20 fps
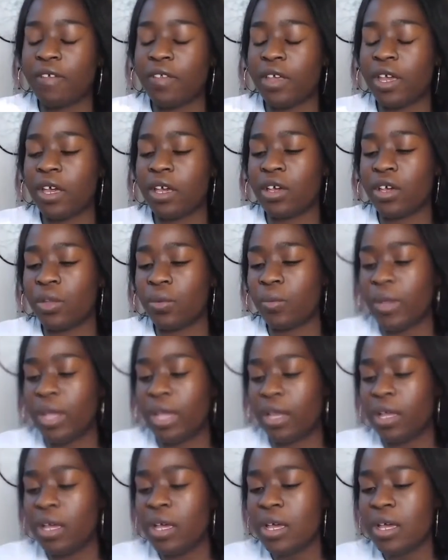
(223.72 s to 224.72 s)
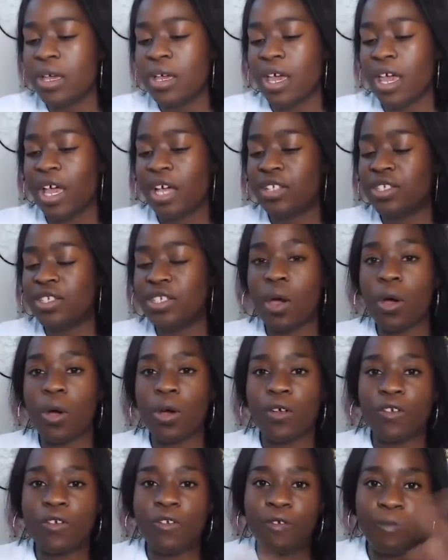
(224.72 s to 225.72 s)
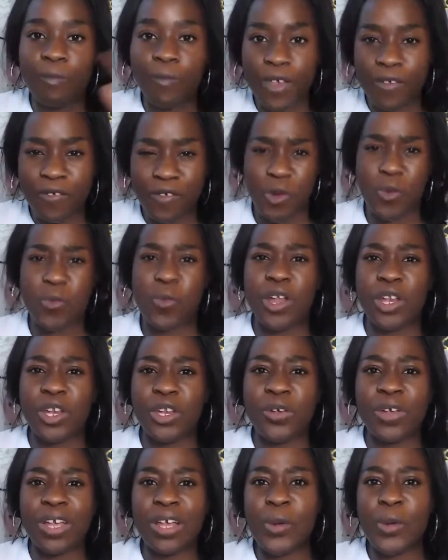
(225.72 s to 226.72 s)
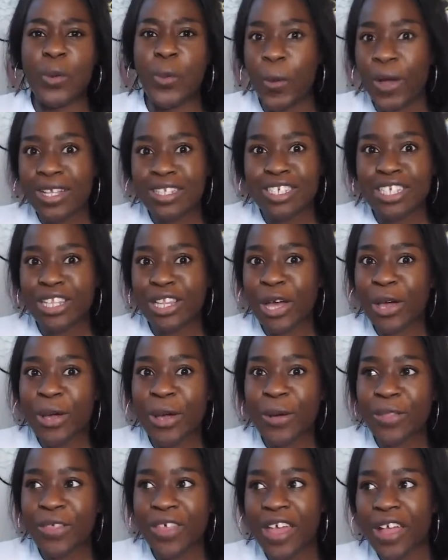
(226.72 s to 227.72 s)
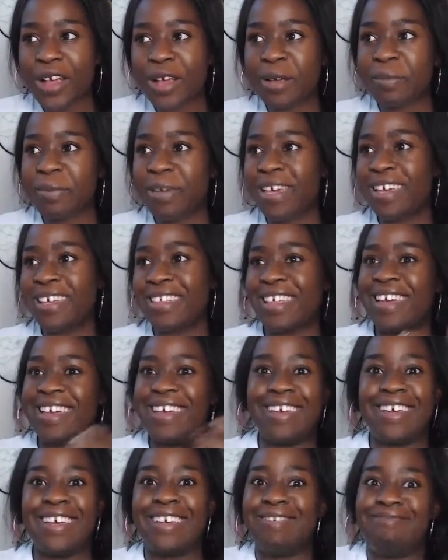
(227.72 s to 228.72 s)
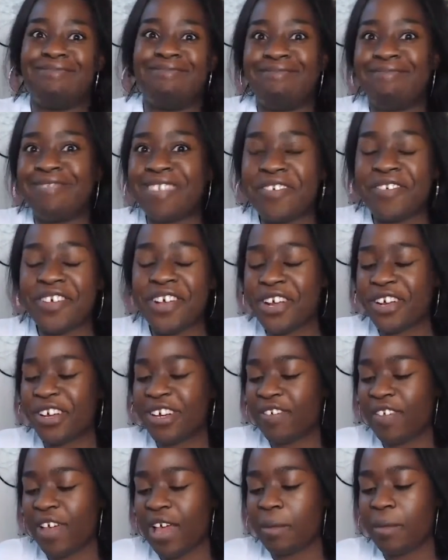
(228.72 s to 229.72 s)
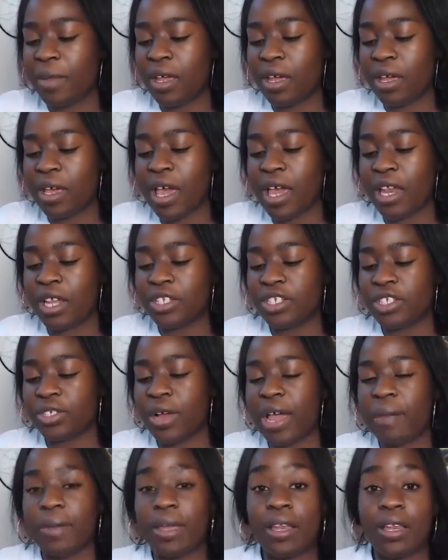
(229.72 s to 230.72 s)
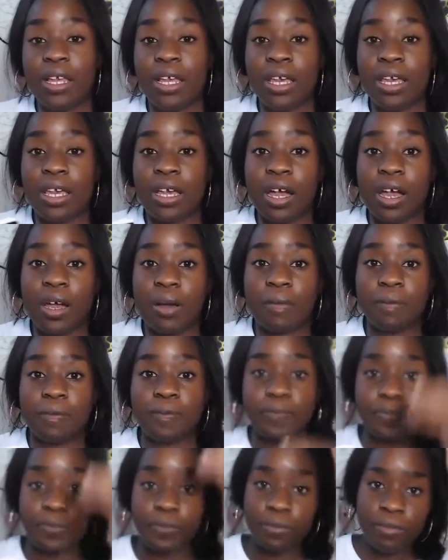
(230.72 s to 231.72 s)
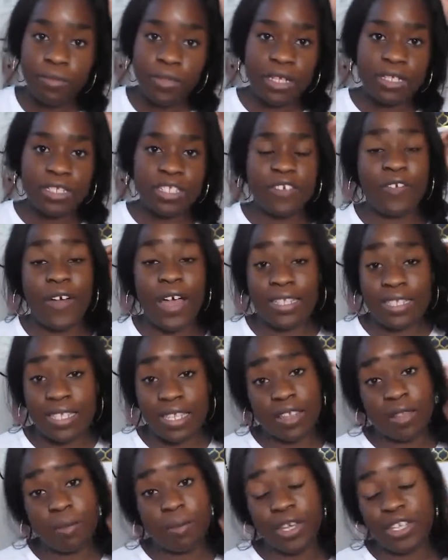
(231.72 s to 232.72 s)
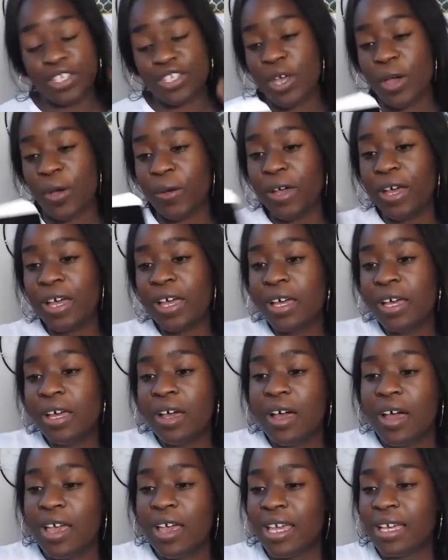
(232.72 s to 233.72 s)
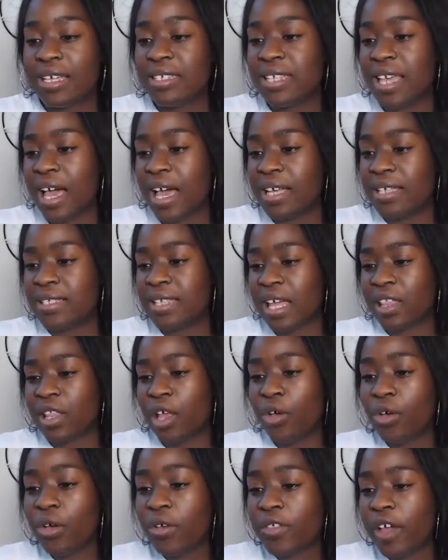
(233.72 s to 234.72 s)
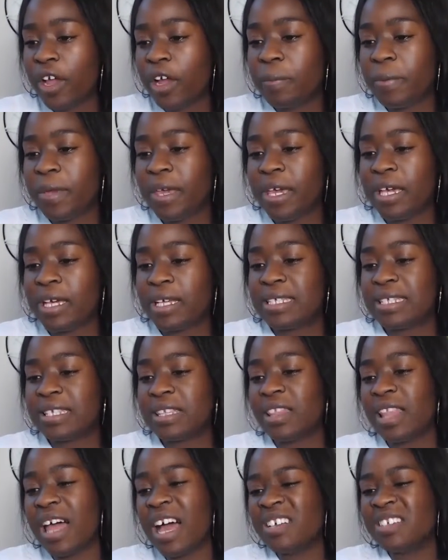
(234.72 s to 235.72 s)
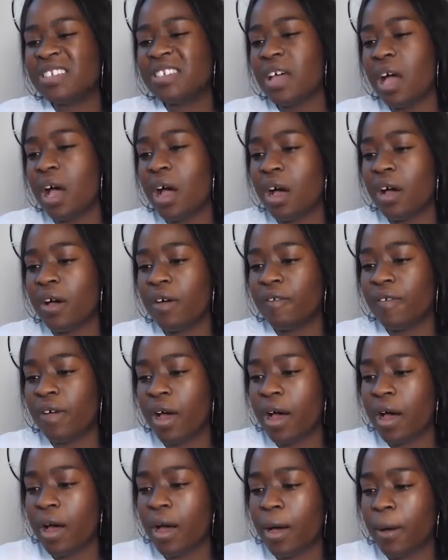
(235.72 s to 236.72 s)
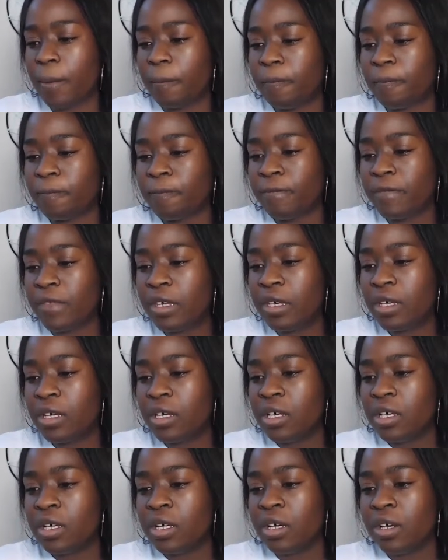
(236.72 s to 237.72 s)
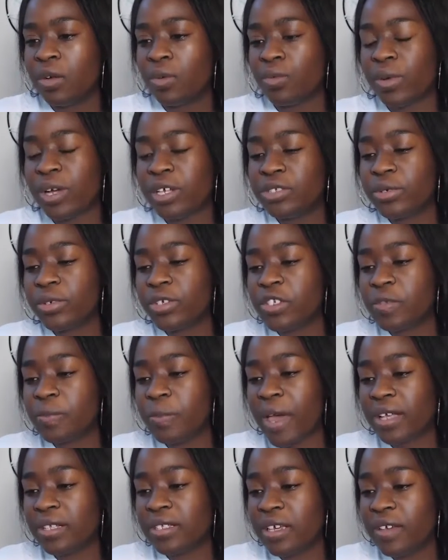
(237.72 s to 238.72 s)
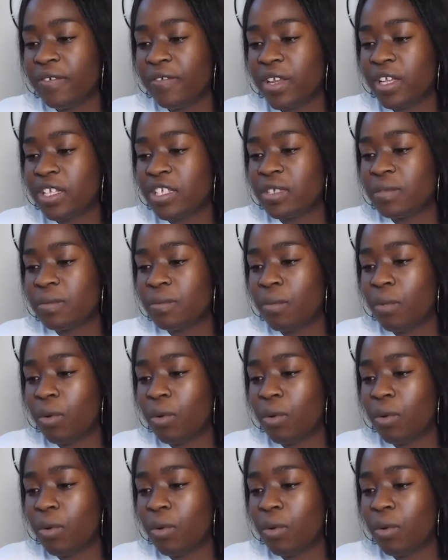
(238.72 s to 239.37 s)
a good read. And so if you're wondering what's logotherapy, like I've never heard of it, I'm going to kind of describe it, and he defines it in the book. So he says that logotherapy is less of retrospective, and it's